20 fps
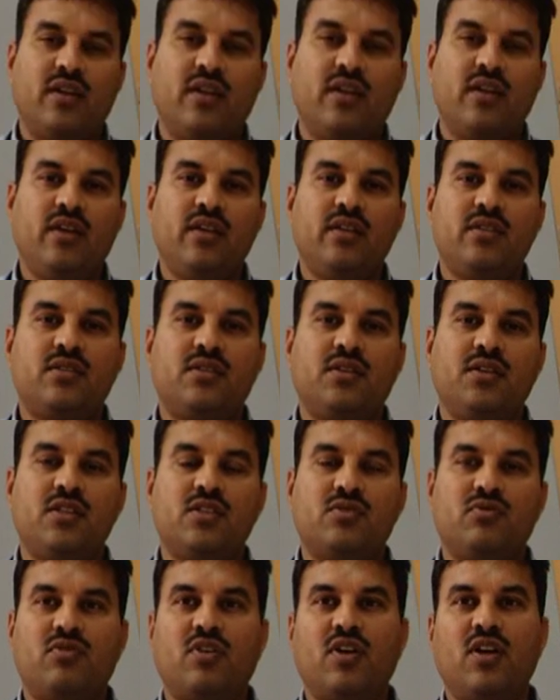I I S
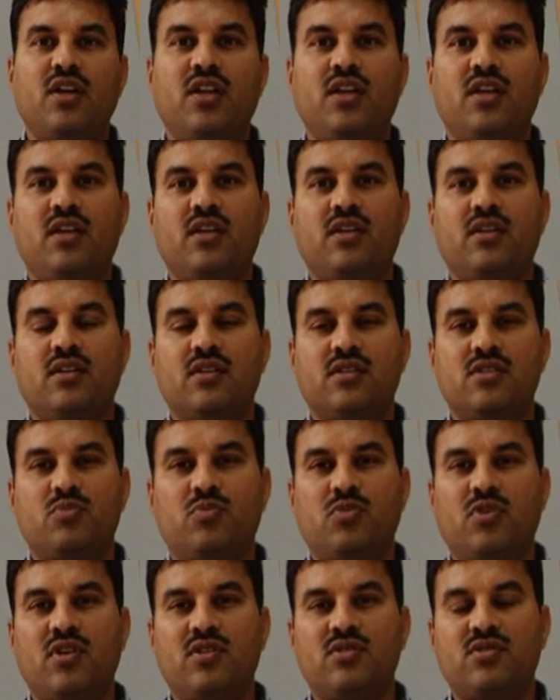T is funding and
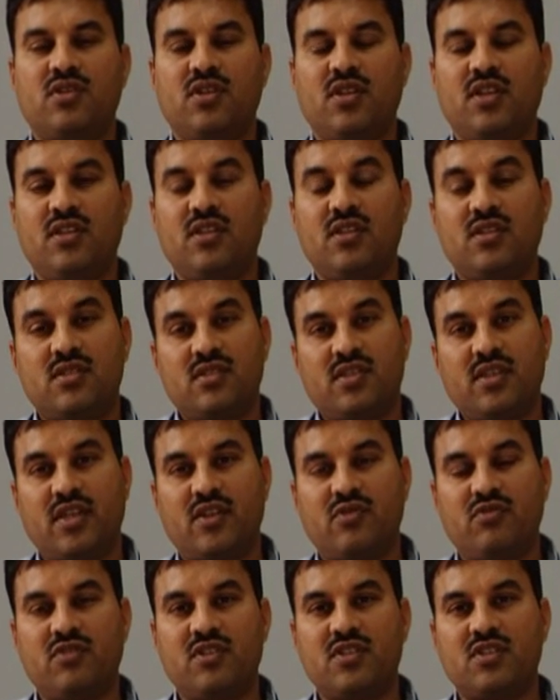sponsoring this
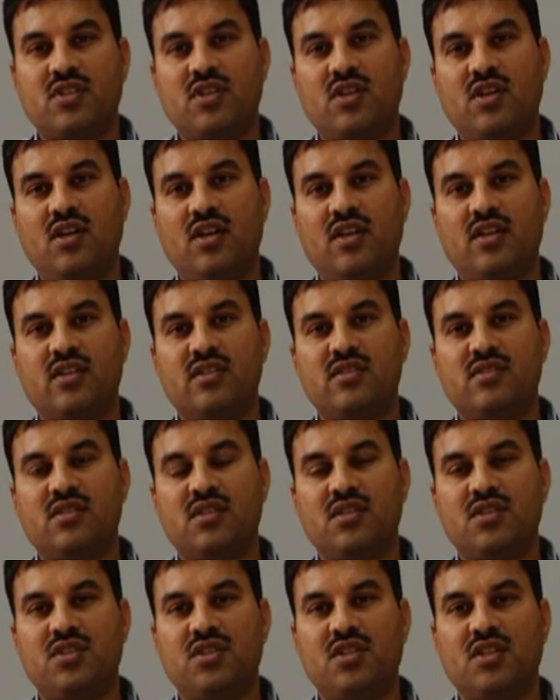tech fest called
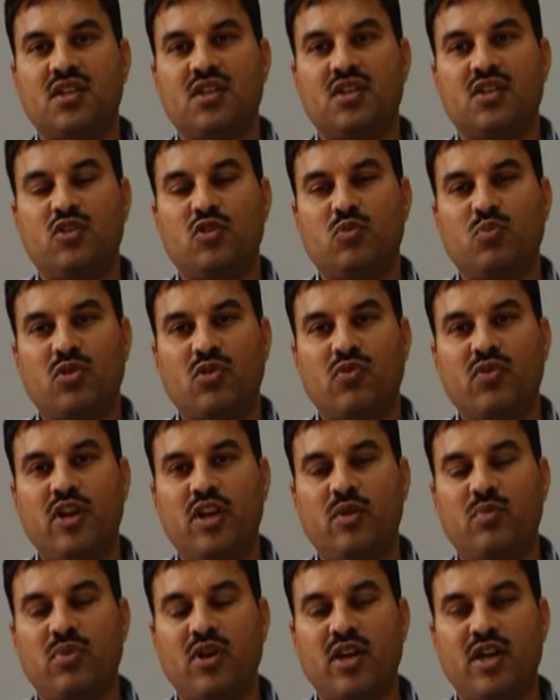Consentia to
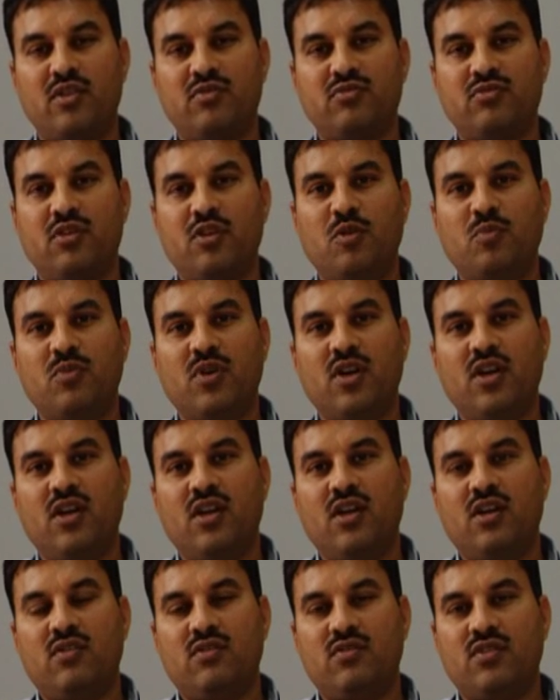provide a platform
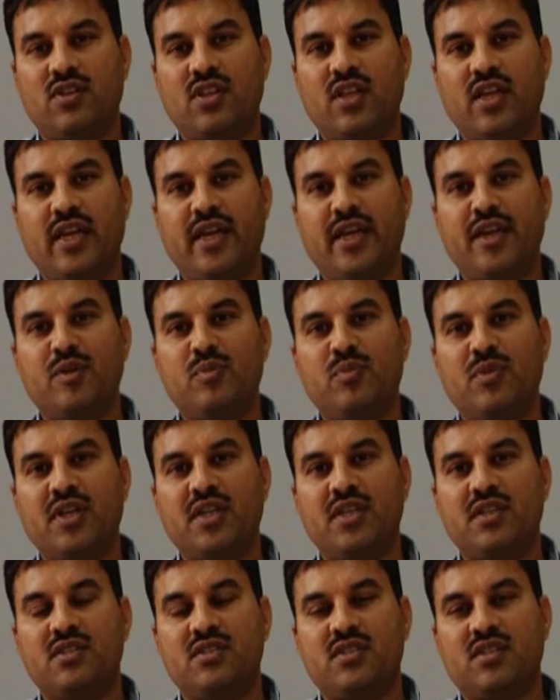for the young
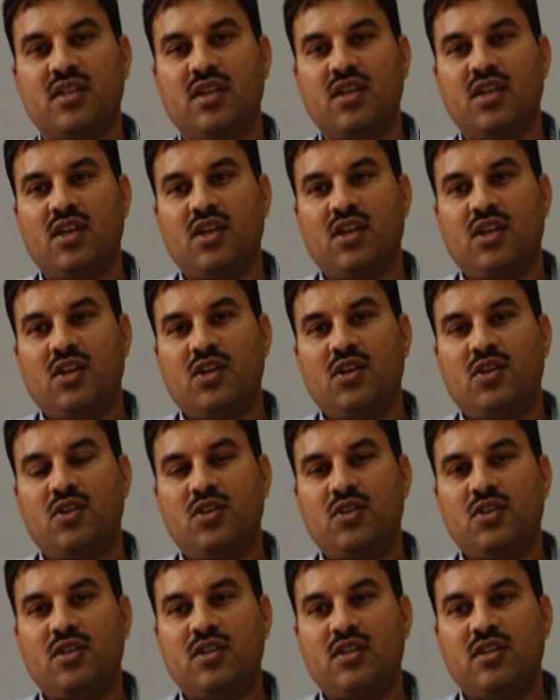minds
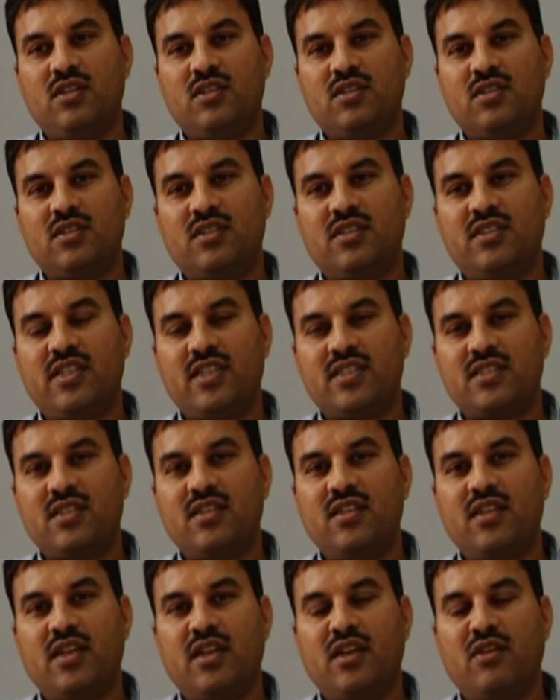to
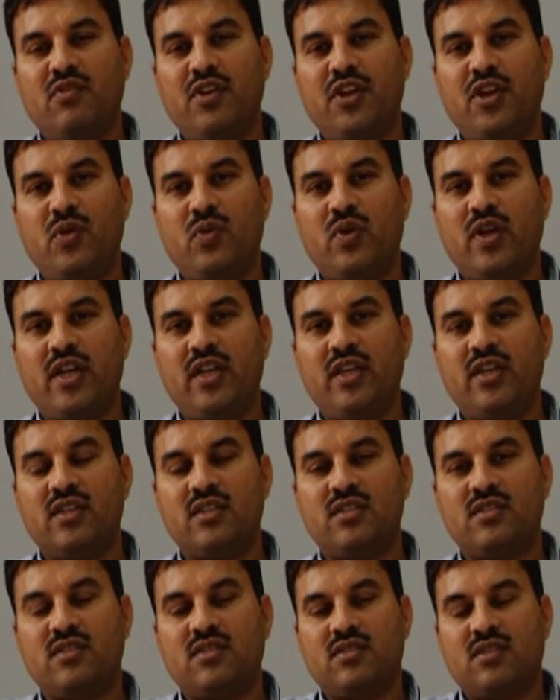test their innovative
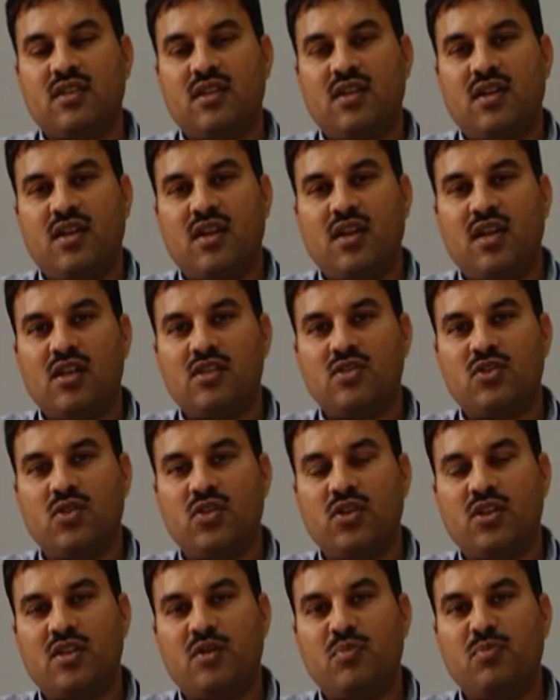ideas and
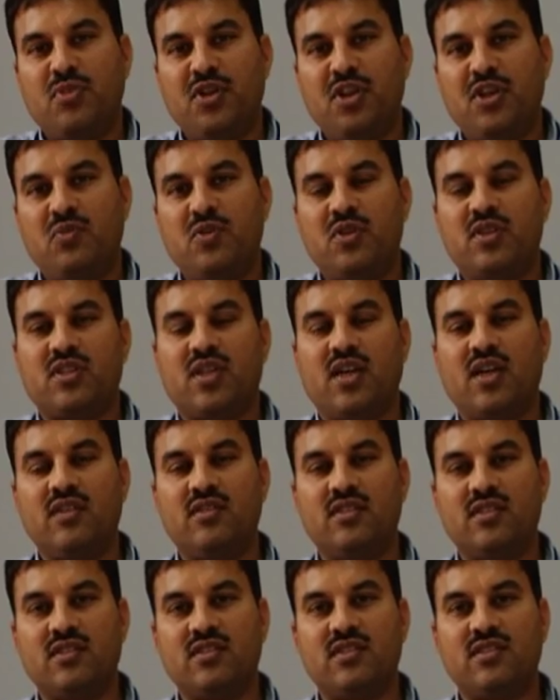also to compete with
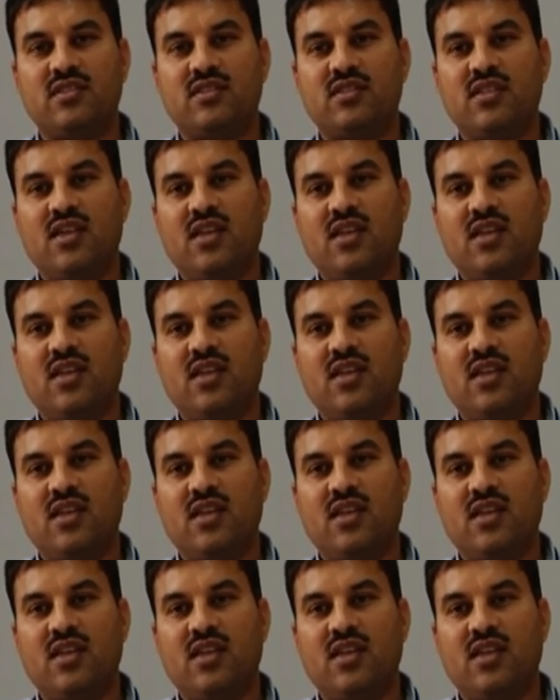others.